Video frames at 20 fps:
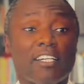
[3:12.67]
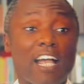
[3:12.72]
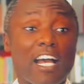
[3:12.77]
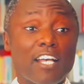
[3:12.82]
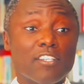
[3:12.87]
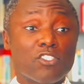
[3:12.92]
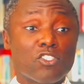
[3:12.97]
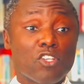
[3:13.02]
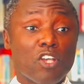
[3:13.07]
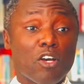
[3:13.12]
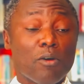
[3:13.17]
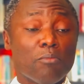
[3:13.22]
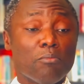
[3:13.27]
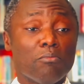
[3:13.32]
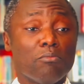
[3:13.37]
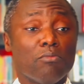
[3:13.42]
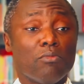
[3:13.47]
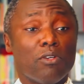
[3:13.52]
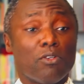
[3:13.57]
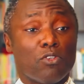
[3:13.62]
are
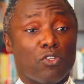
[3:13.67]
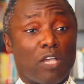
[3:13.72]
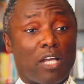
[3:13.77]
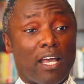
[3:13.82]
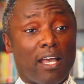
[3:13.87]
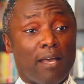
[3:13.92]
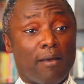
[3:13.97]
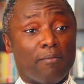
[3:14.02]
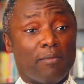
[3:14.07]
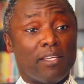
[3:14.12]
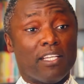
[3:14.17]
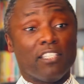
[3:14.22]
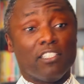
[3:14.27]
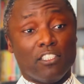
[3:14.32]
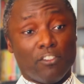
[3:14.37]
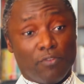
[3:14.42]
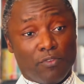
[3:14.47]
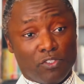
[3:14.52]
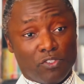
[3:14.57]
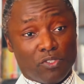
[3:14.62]
some
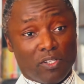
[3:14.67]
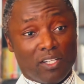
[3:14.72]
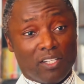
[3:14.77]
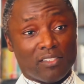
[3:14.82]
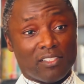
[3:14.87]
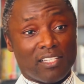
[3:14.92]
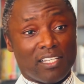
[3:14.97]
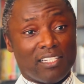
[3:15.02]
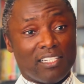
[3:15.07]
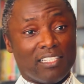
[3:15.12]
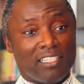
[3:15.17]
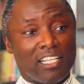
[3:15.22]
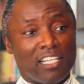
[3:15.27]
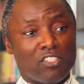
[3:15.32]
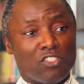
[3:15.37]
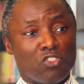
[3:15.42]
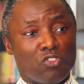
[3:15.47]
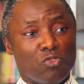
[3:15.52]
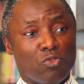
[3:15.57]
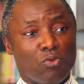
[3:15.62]
individuals, and it
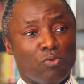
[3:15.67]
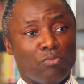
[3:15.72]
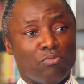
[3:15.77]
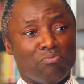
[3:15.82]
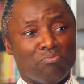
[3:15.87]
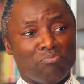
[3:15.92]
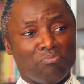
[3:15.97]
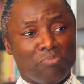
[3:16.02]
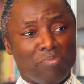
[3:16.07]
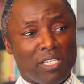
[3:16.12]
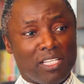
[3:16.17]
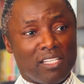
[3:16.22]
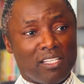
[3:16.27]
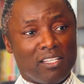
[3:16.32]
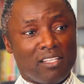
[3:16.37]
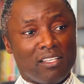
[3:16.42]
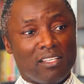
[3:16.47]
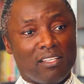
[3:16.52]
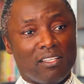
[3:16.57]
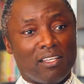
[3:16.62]
tends to
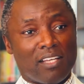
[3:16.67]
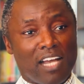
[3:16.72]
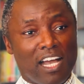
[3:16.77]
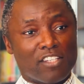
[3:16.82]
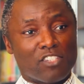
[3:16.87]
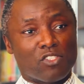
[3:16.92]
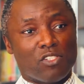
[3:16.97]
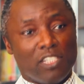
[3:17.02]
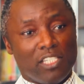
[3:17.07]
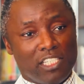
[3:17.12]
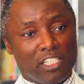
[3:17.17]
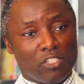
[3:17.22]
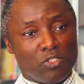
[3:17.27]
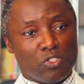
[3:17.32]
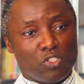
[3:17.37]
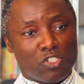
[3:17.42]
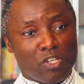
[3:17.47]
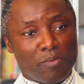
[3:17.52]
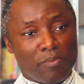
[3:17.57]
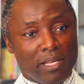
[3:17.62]
be isolated to
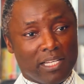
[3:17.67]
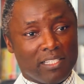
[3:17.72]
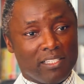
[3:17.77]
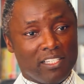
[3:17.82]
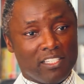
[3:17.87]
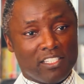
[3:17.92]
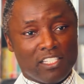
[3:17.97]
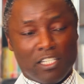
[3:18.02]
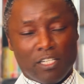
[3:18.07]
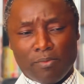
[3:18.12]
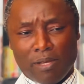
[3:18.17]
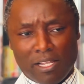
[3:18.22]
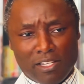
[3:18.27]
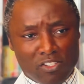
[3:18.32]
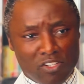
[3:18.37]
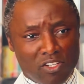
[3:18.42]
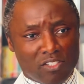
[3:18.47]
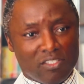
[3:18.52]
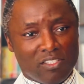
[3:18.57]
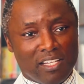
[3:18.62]
some ethnicity, but
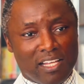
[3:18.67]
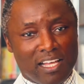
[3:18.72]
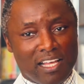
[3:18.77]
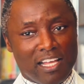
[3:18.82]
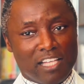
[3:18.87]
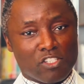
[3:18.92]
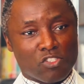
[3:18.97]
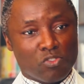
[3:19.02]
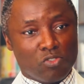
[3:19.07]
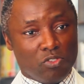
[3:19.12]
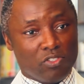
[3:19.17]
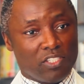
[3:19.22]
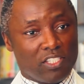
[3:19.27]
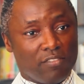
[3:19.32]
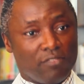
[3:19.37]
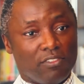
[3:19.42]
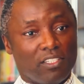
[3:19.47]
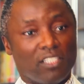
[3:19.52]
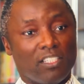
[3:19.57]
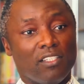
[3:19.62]
not
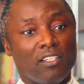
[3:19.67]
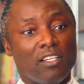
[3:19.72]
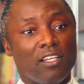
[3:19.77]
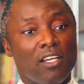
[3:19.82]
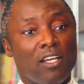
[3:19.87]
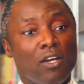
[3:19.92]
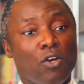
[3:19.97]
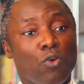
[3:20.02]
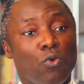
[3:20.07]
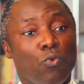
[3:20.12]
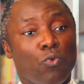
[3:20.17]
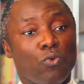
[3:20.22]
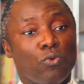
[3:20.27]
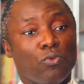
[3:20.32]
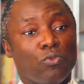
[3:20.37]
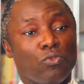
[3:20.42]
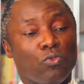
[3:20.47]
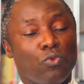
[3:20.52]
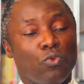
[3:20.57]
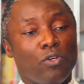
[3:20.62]
exclusively,
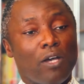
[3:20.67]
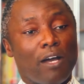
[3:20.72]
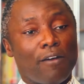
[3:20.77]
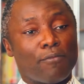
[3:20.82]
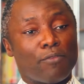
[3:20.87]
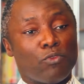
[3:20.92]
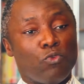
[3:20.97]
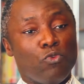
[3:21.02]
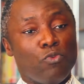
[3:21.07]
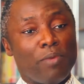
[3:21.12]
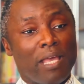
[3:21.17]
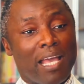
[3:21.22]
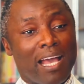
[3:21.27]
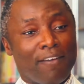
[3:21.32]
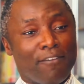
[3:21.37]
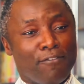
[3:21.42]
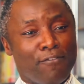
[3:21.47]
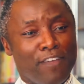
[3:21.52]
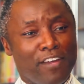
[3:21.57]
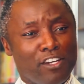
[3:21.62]
who may
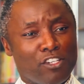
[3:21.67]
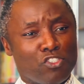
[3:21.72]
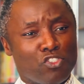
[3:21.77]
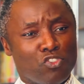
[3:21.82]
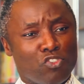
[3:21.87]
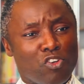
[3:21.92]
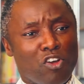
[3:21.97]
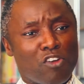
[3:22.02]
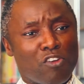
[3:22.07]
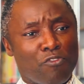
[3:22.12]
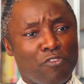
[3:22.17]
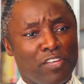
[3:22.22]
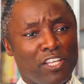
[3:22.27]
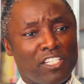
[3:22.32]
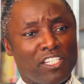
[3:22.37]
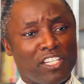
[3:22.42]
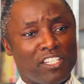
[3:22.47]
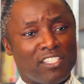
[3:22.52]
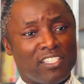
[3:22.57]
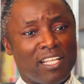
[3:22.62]
have very strong
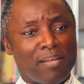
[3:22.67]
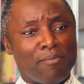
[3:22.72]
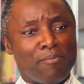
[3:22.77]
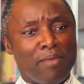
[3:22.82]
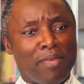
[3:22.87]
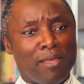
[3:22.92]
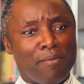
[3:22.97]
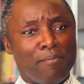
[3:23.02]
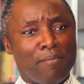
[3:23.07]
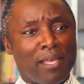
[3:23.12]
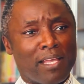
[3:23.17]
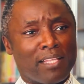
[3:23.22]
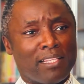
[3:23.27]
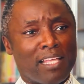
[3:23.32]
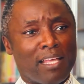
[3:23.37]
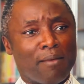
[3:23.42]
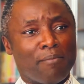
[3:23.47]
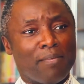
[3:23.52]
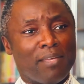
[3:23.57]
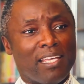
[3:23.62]
features that may make
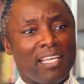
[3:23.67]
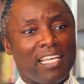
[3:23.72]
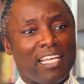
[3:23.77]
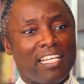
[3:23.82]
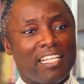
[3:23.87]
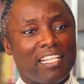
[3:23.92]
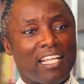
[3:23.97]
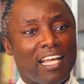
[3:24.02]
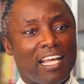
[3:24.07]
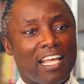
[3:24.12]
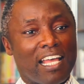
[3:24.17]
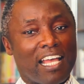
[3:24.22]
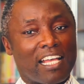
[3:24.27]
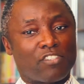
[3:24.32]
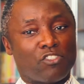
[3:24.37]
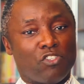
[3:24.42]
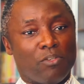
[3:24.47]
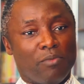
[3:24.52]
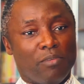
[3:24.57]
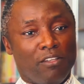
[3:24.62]
them either
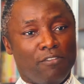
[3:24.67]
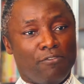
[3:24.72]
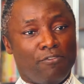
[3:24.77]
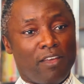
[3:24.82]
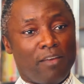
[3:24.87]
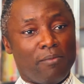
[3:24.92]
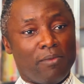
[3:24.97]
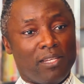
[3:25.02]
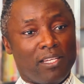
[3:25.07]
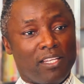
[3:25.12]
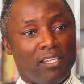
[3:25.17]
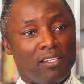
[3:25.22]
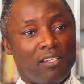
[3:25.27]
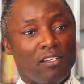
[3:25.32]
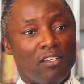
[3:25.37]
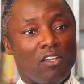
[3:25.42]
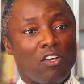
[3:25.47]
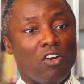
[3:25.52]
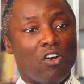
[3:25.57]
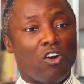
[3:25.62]
extremely feminine
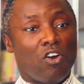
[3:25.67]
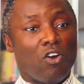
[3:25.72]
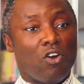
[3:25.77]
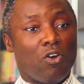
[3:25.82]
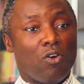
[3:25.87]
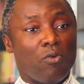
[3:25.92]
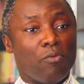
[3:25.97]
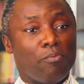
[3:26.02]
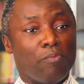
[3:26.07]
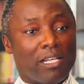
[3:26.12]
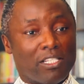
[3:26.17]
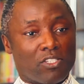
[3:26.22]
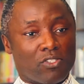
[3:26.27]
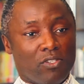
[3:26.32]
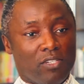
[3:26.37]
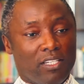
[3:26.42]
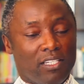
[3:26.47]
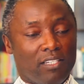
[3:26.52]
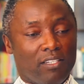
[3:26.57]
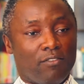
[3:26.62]
or
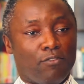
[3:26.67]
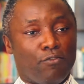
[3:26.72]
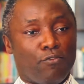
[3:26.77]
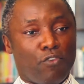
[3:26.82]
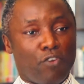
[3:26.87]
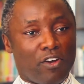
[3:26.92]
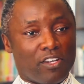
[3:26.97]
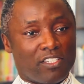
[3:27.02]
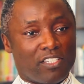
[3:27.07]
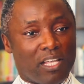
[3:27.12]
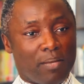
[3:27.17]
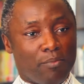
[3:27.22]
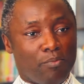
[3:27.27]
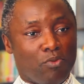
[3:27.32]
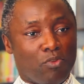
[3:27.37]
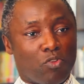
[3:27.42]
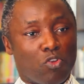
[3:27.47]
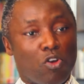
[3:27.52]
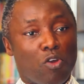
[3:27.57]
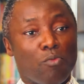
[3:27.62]
masculine. For
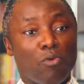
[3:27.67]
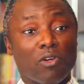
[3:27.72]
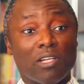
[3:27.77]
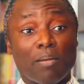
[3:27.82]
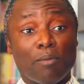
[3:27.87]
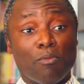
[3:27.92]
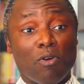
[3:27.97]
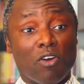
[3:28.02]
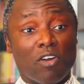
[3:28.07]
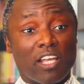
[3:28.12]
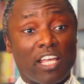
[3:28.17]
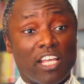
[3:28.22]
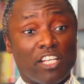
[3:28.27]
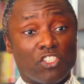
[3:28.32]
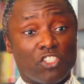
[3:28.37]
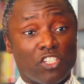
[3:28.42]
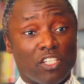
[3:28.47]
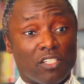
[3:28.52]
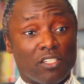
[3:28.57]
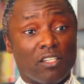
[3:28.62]
example, common among
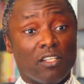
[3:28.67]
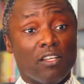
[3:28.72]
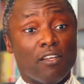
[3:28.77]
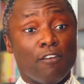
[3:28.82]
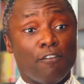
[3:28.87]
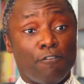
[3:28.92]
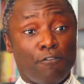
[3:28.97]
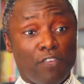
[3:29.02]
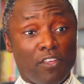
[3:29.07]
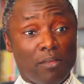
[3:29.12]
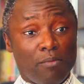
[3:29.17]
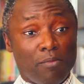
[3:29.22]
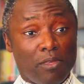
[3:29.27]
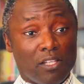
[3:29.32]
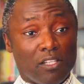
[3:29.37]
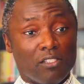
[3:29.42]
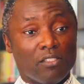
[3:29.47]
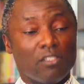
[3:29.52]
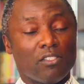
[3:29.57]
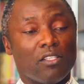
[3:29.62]
Asian
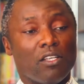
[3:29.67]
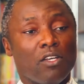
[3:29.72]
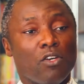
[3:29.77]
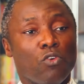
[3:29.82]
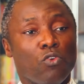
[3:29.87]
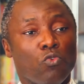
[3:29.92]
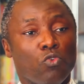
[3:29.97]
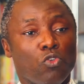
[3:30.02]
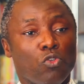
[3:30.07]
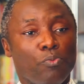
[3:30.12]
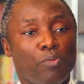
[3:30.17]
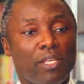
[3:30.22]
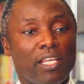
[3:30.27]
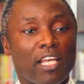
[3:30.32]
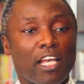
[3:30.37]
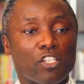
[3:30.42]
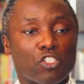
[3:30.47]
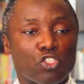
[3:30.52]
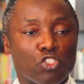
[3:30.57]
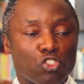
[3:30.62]
females will be
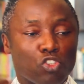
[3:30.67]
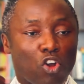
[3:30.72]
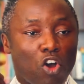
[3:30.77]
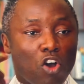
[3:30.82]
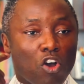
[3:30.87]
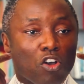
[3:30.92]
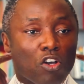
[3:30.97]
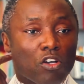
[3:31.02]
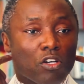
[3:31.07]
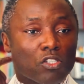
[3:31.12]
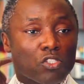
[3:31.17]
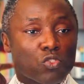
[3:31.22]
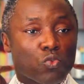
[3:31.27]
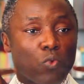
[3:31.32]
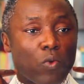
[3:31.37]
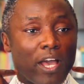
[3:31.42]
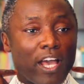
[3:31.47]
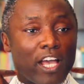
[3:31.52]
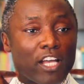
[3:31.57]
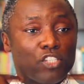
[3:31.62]
a strong
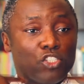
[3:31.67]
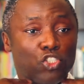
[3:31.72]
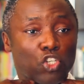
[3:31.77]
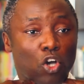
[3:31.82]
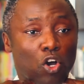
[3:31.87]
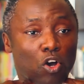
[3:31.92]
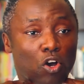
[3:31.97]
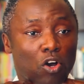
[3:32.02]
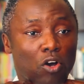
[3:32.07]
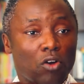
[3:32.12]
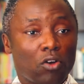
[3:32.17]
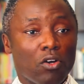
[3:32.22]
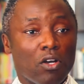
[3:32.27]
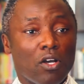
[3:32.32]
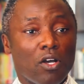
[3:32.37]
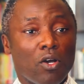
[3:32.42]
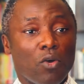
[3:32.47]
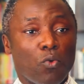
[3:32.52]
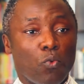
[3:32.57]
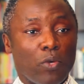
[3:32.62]
square jaw,
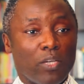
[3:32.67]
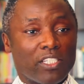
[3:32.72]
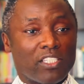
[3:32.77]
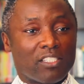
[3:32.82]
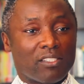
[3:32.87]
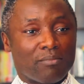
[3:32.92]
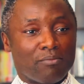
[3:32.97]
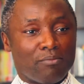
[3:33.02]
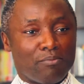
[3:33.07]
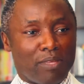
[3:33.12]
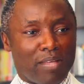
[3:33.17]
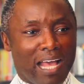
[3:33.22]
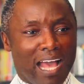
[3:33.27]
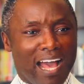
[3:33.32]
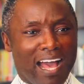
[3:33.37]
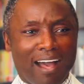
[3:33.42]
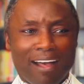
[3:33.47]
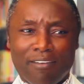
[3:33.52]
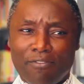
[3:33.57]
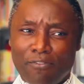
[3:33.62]
which
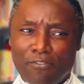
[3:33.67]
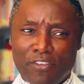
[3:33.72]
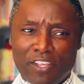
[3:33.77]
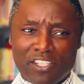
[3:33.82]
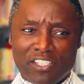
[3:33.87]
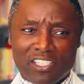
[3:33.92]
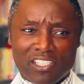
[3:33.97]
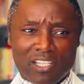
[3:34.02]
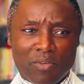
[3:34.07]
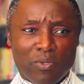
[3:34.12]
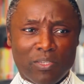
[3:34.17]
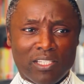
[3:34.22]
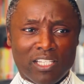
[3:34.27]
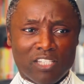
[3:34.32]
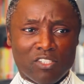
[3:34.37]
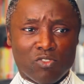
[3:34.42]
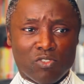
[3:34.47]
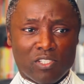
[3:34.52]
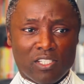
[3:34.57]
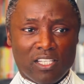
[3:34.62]
are features that we
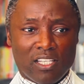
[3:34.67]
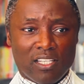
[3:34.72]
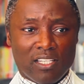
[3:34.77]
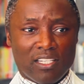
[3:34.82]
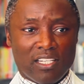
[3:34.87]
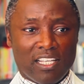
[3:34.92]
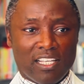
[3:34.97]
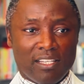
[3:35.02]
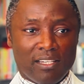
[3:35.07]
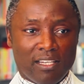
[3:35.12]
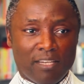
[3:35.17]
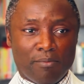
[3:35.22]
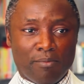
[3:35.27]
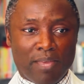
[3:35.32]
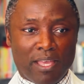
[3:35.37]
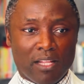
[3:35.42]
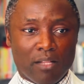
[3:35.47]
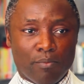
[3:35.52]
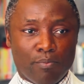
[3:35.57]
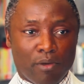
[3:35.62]
tend to see in the
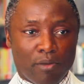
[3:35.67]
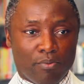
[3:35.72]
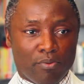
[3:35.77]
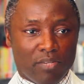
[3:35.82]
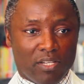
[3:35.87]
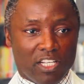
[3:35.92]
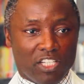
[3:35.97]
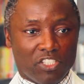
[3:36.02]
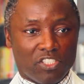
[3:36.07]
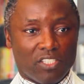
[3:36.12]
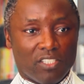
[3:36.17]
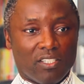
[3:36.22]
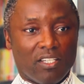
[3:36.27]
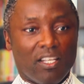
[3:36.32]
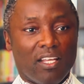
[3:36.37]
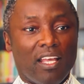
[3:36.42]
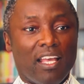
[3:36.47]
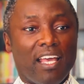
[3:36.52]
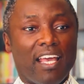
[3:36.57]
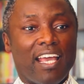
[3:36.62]
male population.
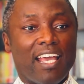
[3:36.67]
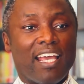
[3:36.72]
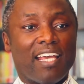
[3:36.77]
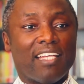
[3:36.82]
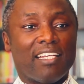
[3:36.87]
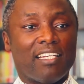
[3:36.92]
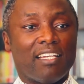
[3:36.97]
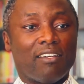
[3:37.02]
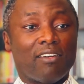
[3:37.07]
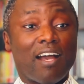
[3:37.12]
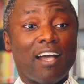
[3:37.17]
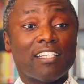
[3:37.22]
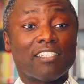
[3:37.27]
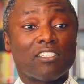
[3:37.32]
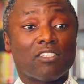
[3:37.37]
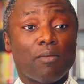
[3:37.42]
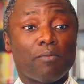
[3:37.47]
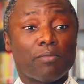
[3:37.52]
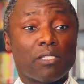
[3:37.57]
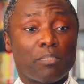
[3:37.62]
And there are
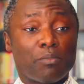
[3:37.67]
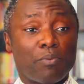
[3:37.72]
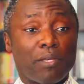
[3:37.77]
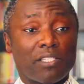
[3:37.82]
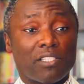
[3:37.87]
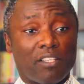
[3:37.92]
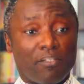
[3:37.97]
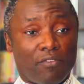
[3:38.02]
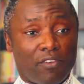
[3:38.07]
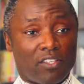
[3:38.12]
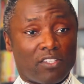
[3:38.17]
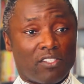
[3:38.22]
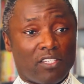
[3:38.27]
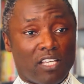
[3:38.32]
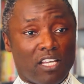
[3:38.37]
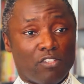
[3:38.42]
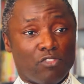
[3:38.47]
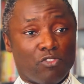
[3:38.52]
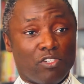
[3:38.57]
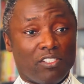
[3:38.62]
some specific
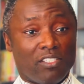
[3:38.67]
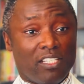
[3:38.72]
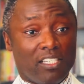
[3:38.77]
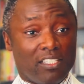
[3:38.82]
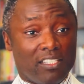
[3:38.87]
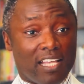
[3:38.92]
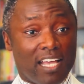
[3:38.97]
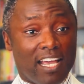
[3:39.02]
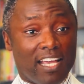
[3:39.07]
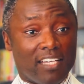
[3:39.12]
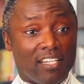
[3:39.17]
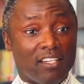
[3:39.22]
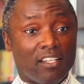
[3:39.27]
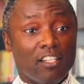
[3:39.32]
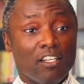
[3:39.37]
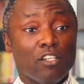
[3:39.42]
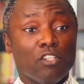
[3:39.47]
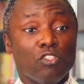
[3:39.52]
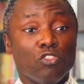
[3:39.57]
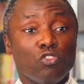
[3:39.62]
surgeries designed
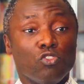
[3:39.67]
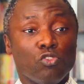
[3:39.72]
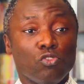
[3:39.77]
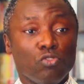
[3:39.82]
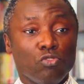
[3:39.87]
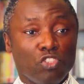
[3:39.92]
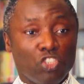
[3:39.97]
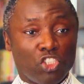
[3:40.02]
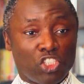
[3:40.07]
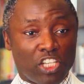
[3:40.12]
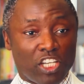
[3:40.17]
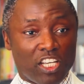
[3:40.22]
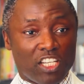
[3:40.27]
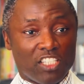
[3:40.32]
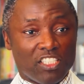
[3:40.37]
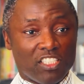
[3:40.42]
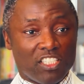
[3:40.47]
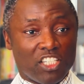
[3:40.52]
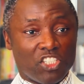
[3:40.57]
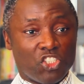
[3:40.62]
to
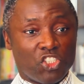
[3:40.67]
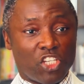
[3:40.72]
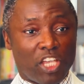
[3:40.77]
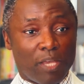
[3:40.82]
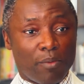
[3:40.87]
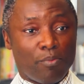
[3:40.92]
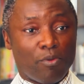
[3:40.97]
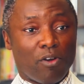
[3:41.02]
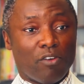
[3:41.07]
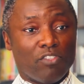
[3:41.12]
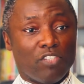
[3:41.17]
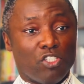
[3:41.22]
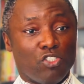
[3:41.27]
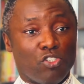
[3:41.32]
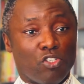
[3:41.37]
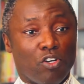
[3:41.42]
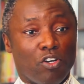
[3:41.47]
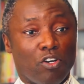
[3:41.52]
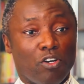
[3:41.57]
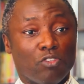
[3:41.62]
change the shape of the
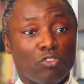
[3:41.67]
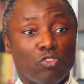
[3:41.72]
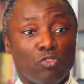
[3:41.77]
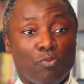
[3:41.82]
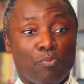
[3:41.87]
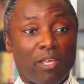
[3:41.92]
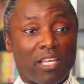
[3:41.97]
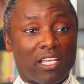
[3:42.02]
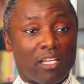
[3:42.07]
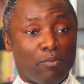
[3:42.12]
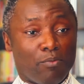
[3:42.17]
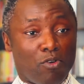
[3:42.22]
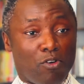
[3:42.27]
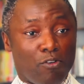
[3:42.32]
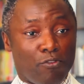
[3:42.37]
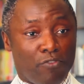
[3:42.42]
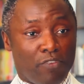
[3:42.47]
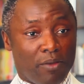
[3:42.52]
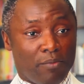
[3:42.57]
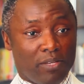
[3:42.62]
jaw to make it more
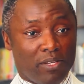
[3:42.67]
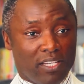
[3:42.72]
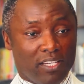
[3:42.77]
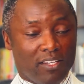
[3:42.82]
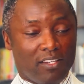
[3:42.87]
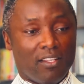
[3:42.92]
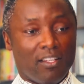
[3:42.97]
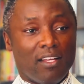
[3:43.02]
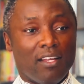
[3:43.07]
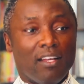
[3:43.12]
feminine.